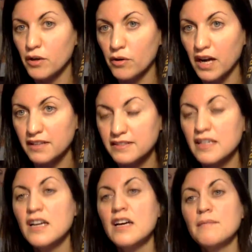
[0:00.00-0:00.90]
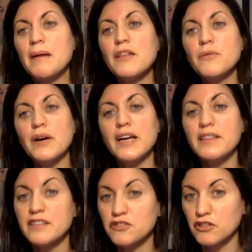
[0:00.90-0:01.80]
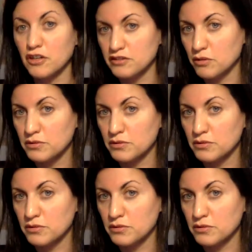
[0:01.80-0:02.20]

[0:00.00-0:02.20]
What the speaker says: Ogas. By the way, these are also